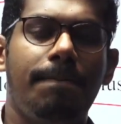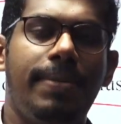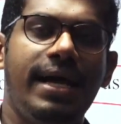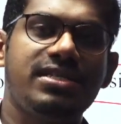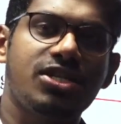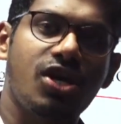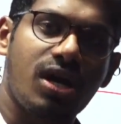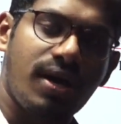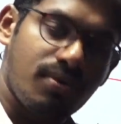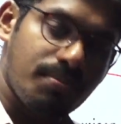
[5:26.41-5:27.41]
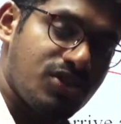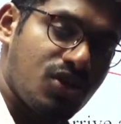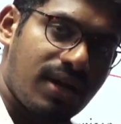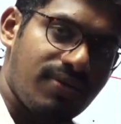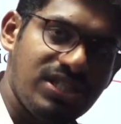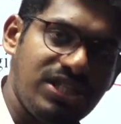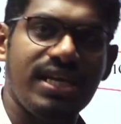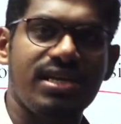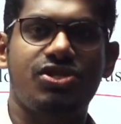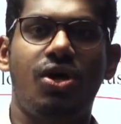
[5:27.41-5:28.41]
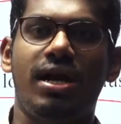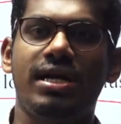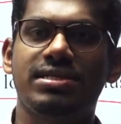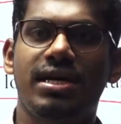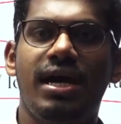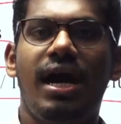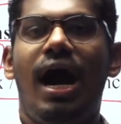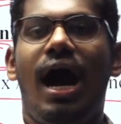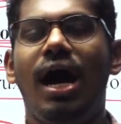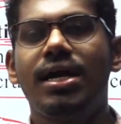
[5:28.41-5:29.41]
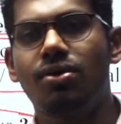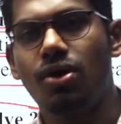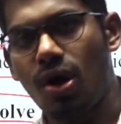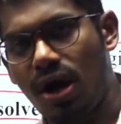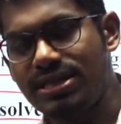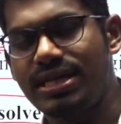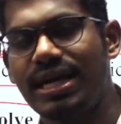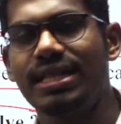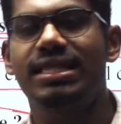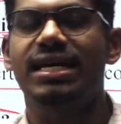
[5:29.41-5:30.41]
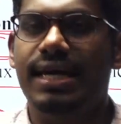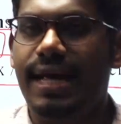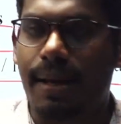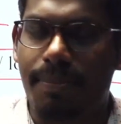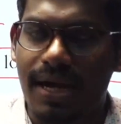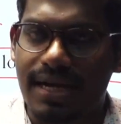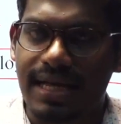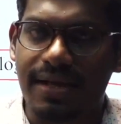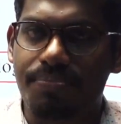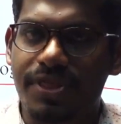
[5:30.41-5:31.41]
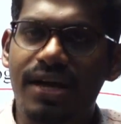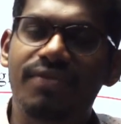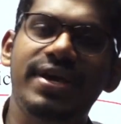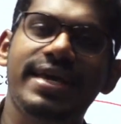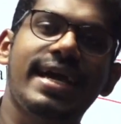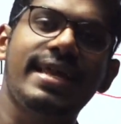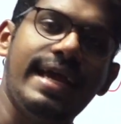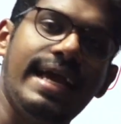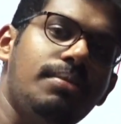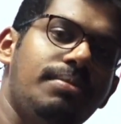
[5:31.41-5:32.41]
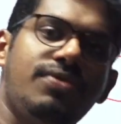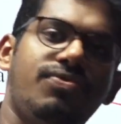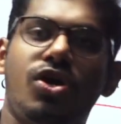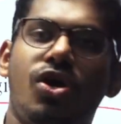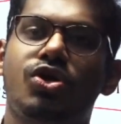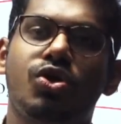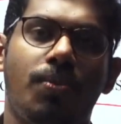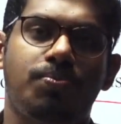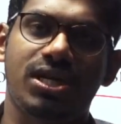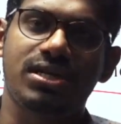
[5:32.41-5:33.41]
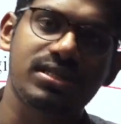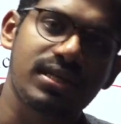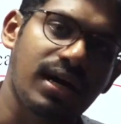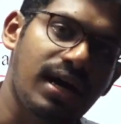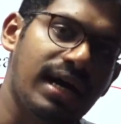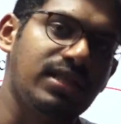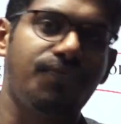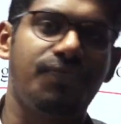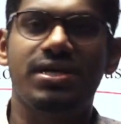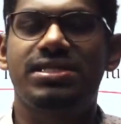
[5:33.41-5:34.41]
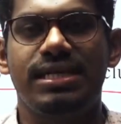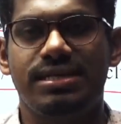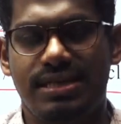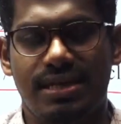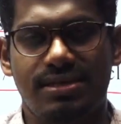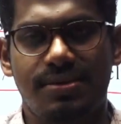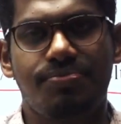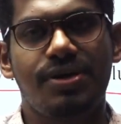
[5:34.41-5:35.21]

Based on our GS knowledge and our logical thinking ability, we can eliminate one or two options at the first instance.